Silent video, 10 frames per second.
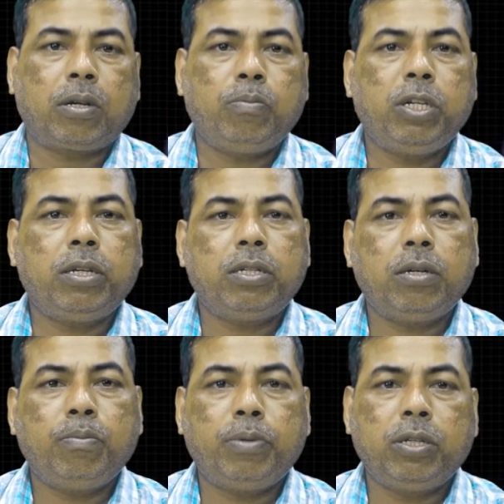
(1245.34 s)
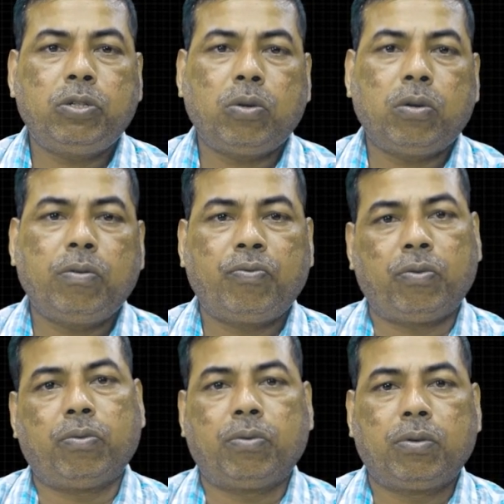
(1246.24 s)
Communication based on
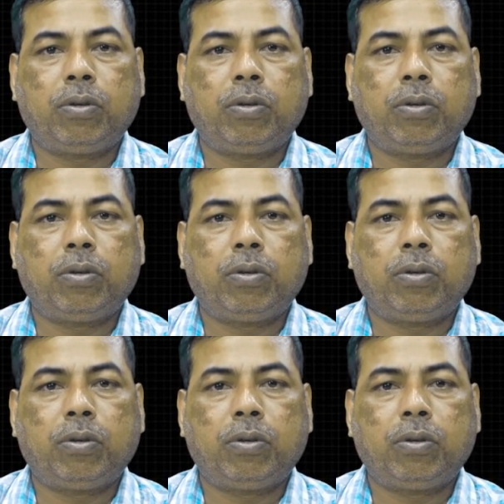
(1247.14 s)
flow.